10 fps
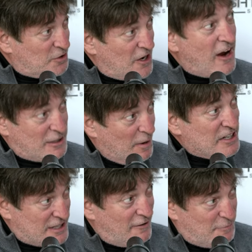talk to
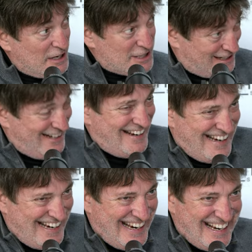myself, basically.
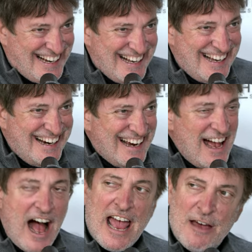
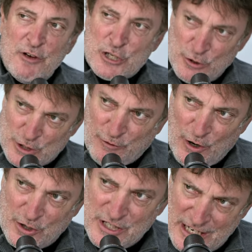Yeah, I have issues, folks.